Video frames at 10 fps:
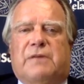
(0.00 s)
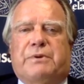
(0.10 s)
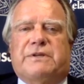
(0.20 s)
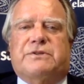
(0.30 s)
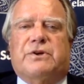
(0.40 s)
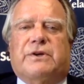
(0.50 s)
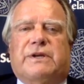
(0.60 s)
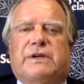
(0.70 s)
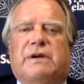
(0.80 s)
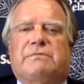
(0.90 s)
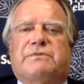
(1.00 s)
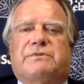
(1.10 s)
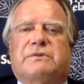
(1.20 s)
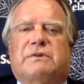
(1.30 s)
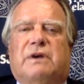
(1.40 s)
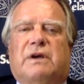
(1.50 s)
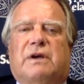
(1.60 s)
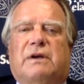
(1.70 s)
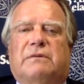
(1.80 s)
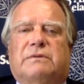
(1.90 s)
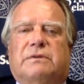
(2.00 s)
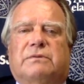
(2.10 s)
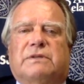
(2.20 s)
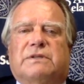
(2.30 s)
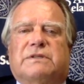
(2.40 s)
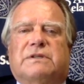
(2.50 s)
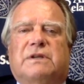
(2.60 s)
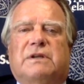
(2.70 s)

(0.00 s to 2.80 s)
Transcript: Prince Turki comes to this